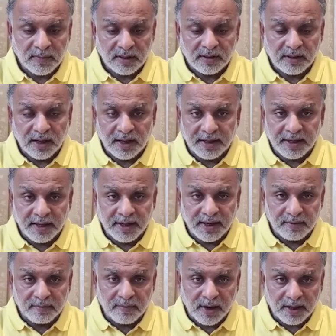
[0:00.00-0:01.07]
that he had
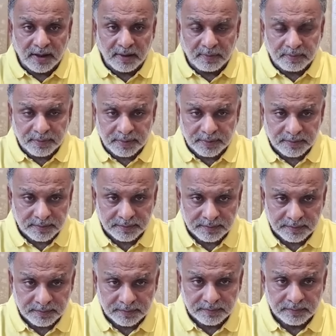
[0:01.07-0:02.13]
mugged up,
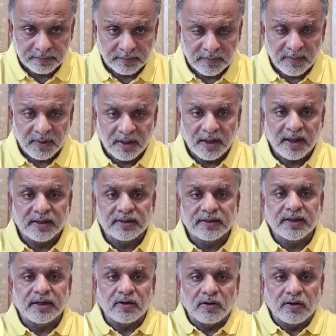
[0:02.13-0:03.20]
and
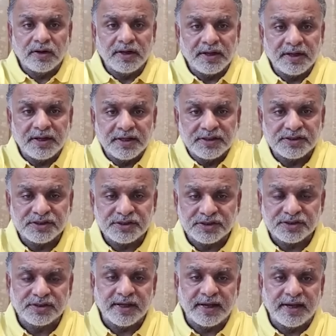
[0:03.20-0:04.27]
then only he is
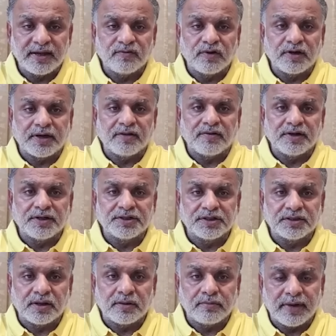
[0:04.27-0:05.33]
saying whatever is in
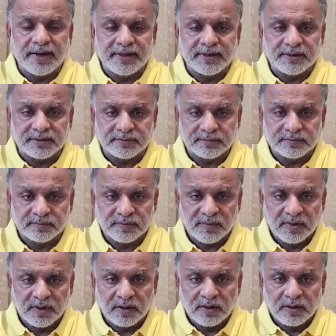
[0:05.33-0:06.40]
the mind.
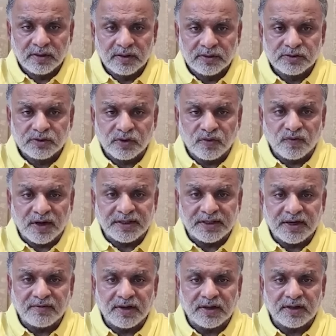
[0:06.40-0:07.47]
So
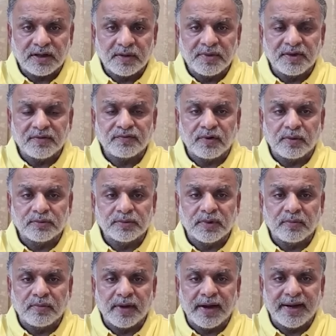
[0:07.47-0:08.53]
whatever coming from the
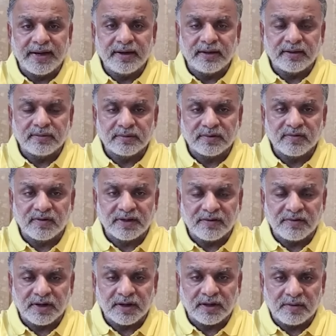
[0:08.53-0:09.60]
mind,
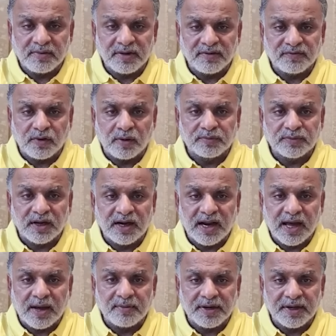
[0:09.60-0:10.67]
whatever coming from the
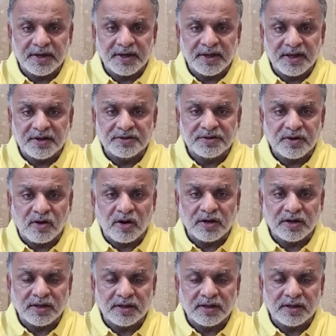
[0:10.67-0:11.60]
library is not